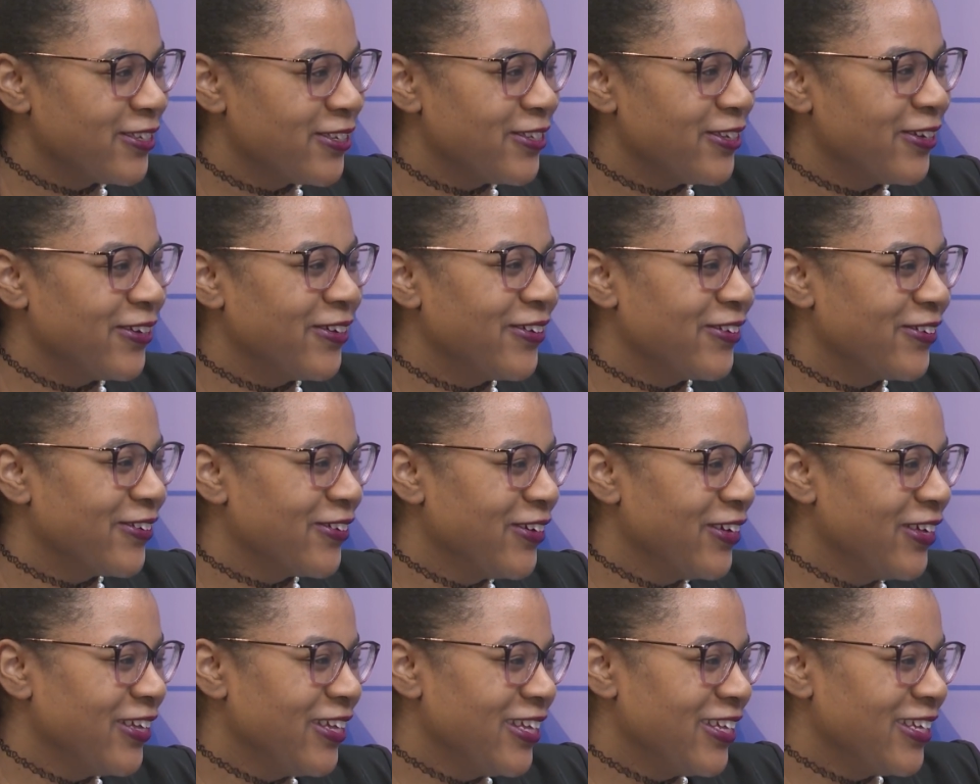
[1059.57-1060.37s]
So,
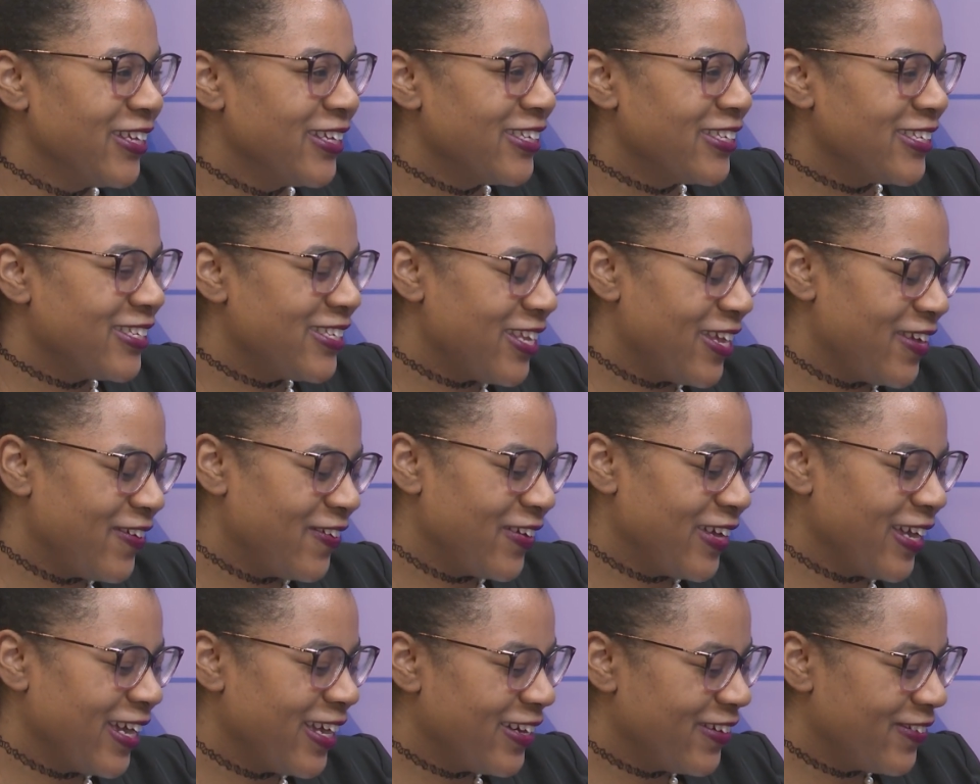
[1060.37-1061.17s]

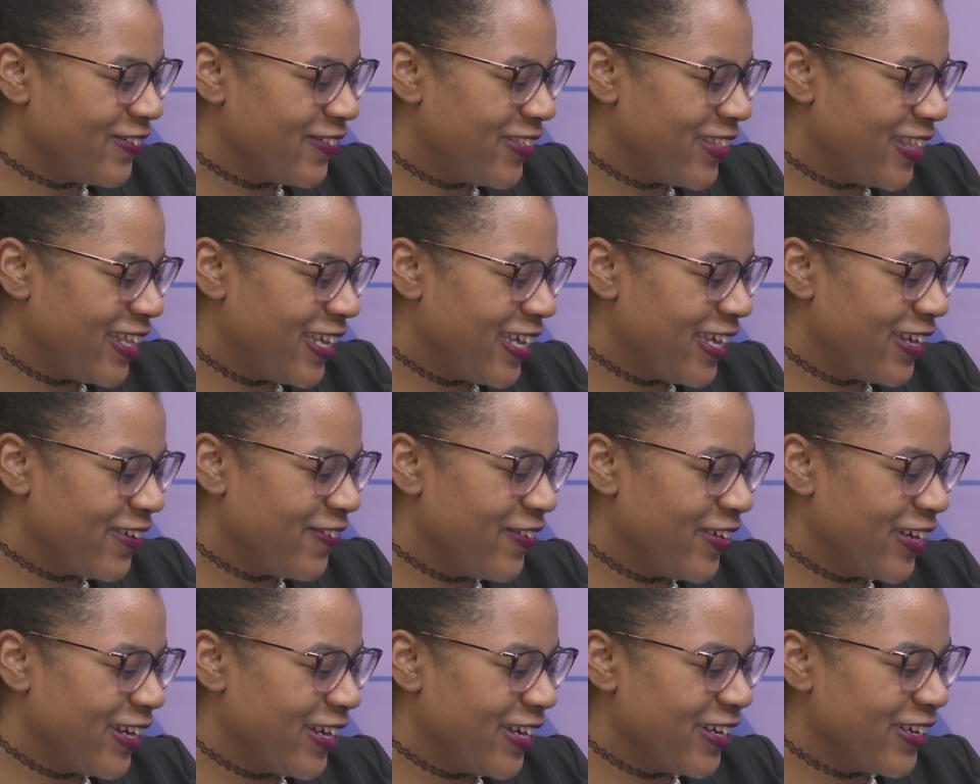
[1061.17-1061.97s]
same kind of thing
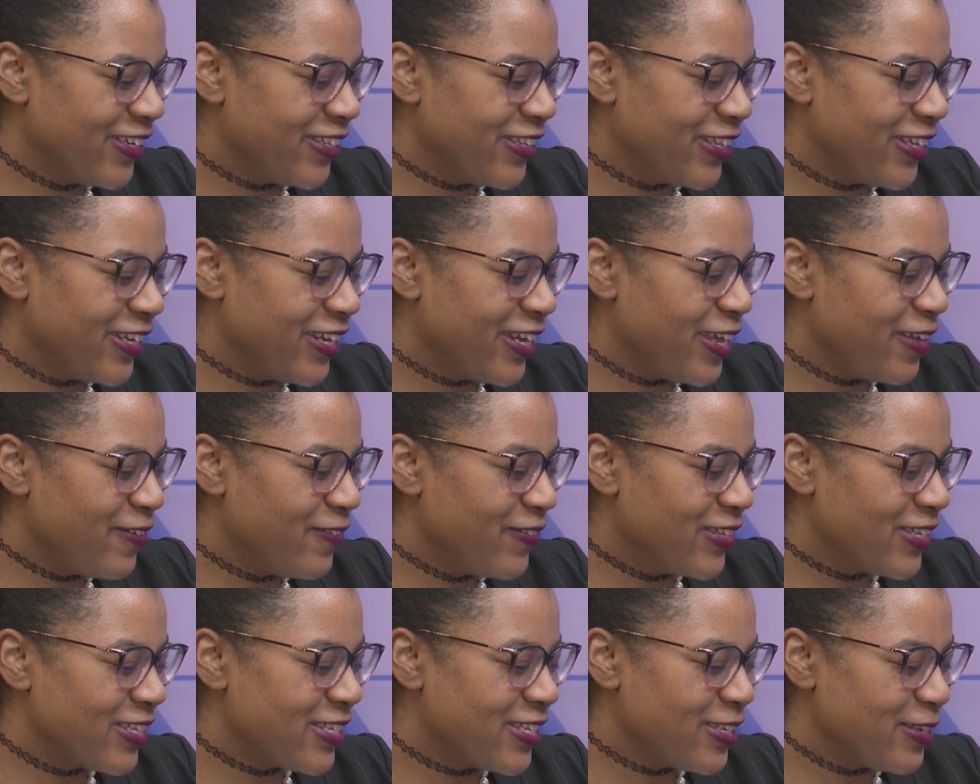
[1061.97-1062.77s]
where the name
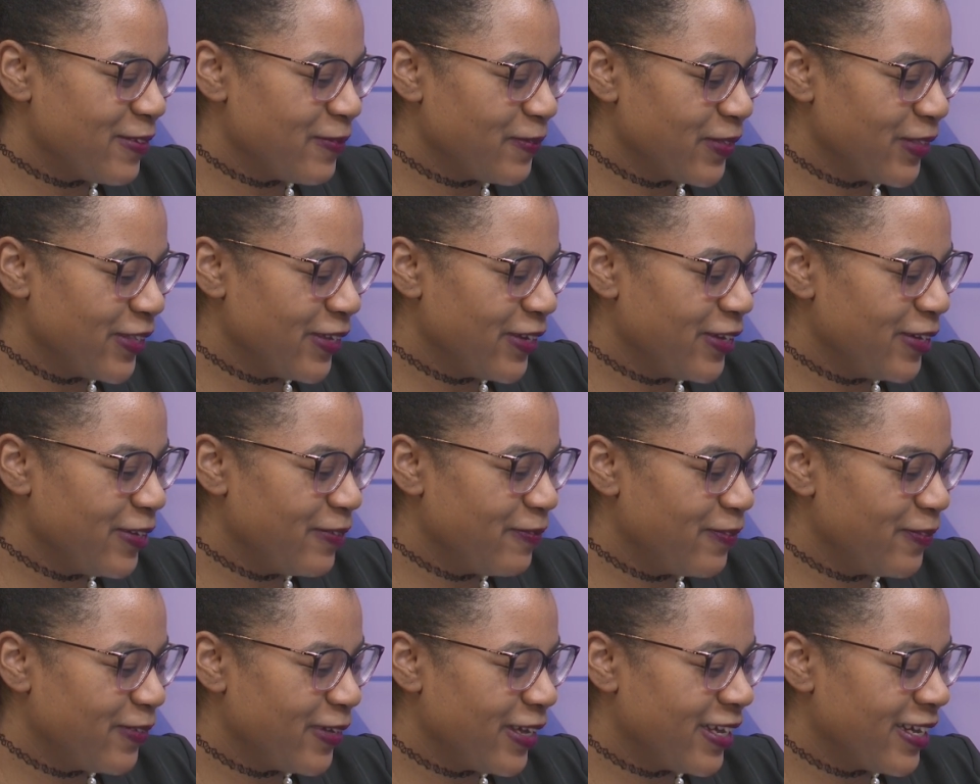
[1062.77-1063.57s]
is similar,
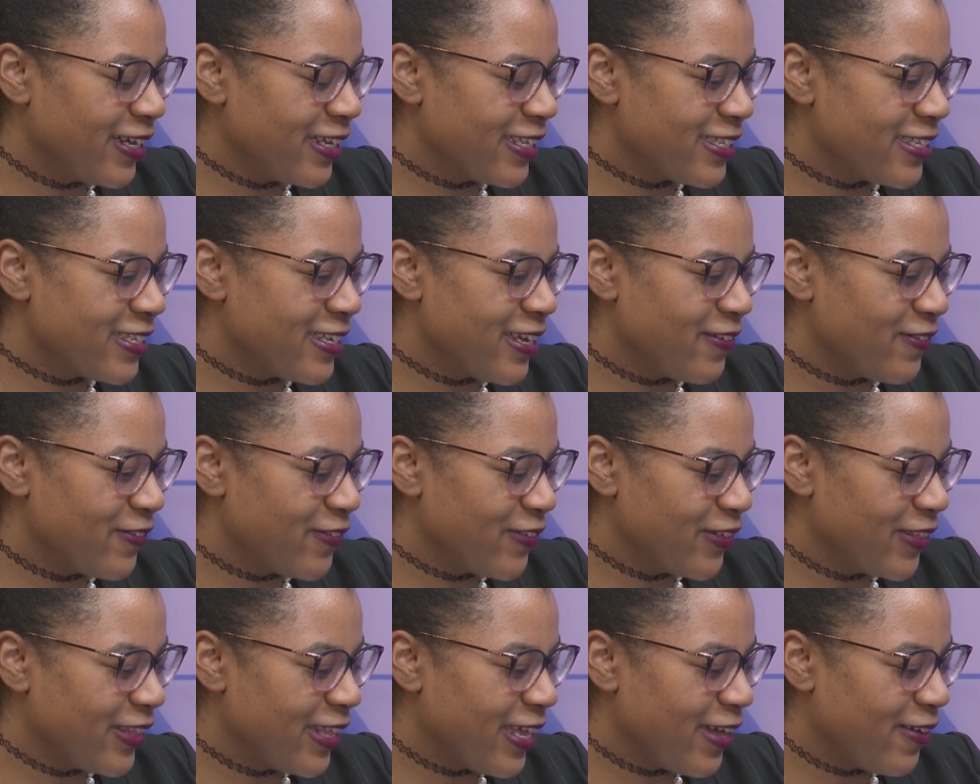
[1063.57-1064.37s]
but except
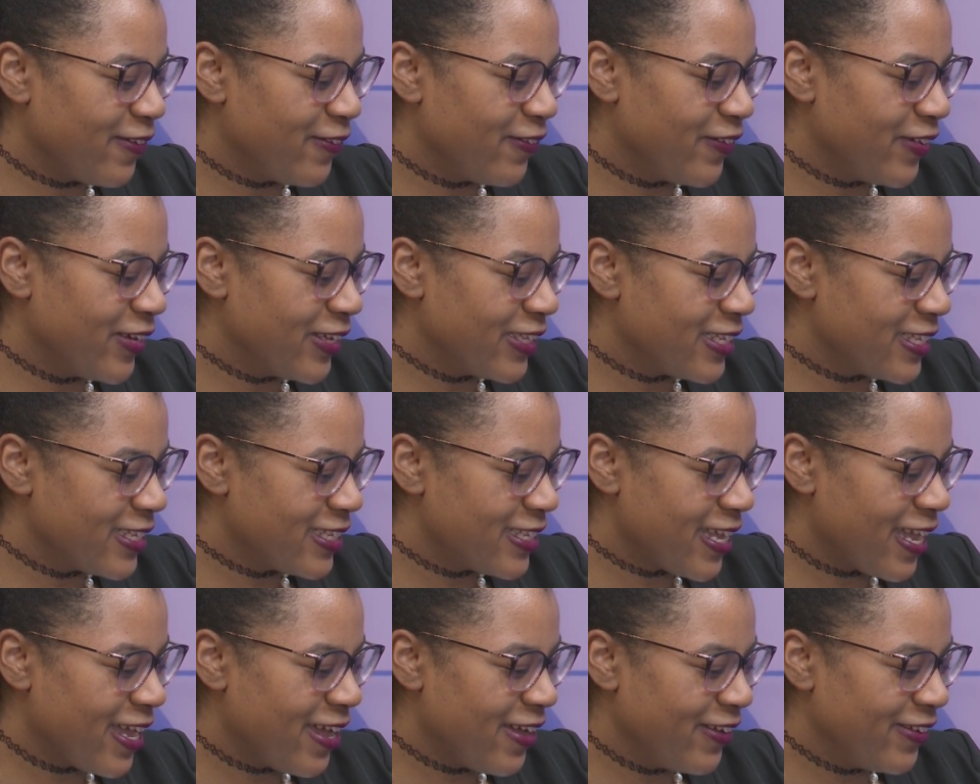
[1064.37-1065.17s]
for that one
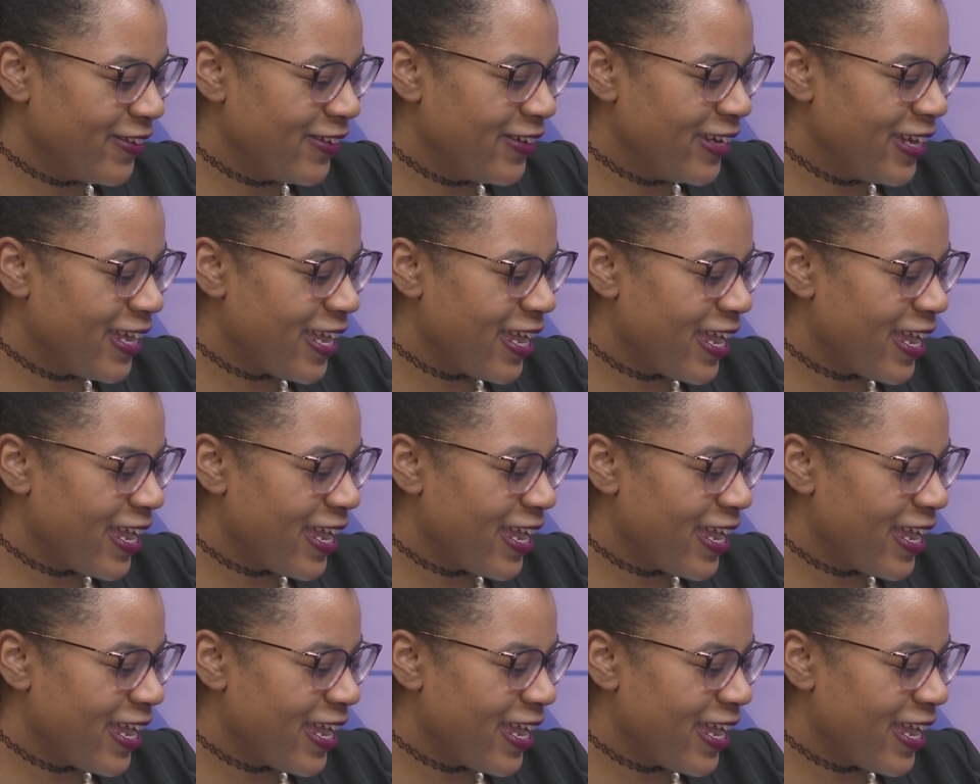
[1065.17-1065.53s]
sound.